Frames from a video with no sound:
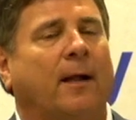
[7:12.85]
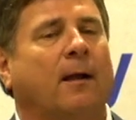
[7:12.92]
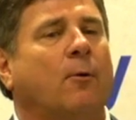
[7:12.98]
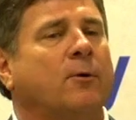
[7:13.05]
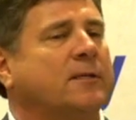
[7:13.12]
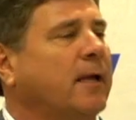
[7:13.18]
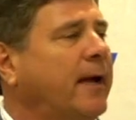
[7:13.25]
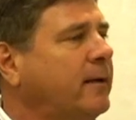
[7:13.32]
I
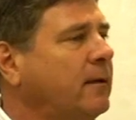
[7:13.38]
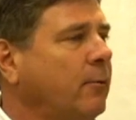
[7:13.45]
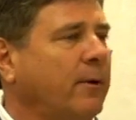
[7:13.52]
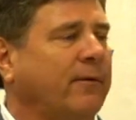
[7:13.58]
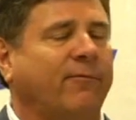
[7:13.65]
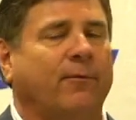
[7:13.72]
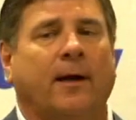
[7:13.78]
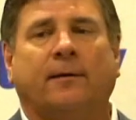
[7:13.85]
always like to
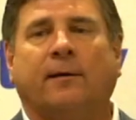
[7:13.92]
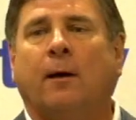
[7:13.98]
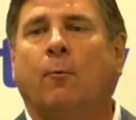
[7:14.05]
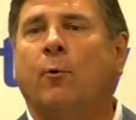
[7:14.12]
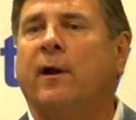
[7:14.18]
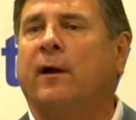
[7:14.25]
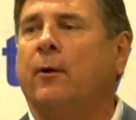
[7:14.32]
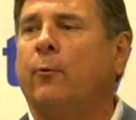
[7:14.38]
reflect on
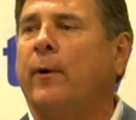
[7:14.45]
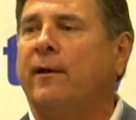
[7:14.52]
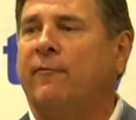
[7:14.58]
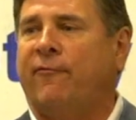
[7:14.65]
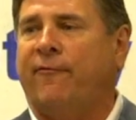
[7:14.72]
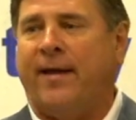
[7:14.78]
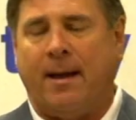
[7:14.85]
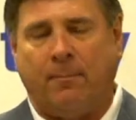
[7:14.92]
what a
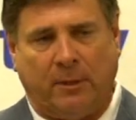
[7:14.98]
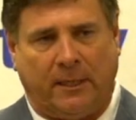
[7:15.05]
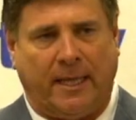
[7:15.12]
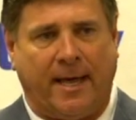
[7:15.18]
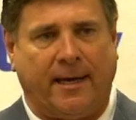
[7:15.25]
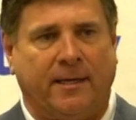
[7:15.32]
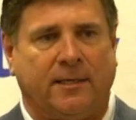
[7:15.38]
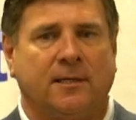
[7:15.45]
great family
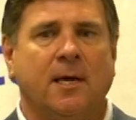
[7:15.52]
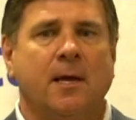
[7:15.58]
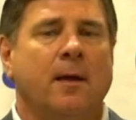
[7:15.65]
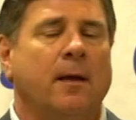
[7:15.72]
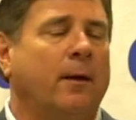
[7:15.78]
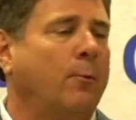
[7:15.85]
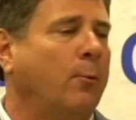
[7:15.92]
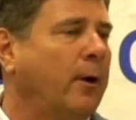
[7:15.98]
that is
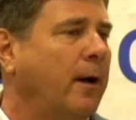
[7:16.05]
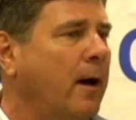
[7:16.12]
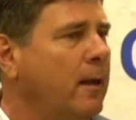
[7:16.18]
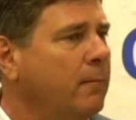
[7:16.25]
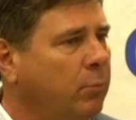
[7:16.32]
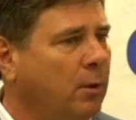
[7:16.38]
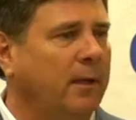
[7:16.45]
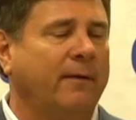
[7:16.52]
and what an
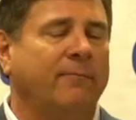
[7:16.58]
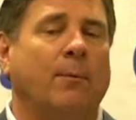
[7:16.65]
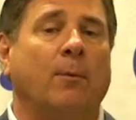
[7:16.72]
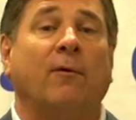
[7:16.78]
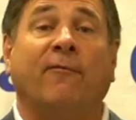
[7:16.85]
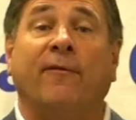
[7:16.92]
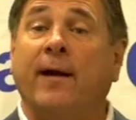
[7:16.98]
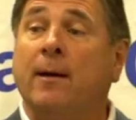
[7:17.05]

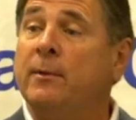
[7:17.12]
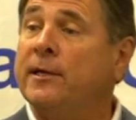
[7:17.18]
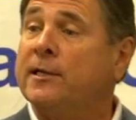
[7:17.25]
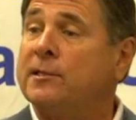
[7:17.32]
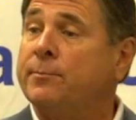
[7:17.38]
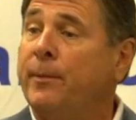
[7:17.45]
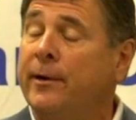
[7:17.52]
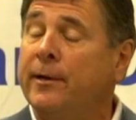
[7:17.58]
unbelievable family
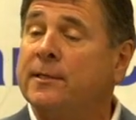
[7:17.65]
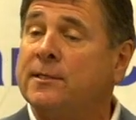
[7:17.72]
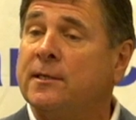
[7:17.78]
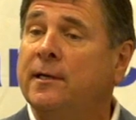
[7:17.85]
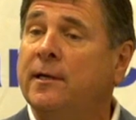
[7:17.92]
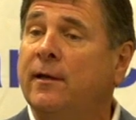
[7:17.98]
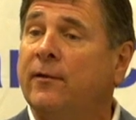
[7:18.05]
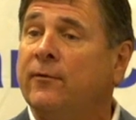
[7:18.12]
experience
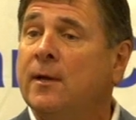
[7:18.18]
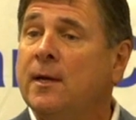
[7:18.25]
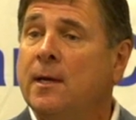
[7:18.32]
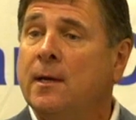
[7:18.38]
it is.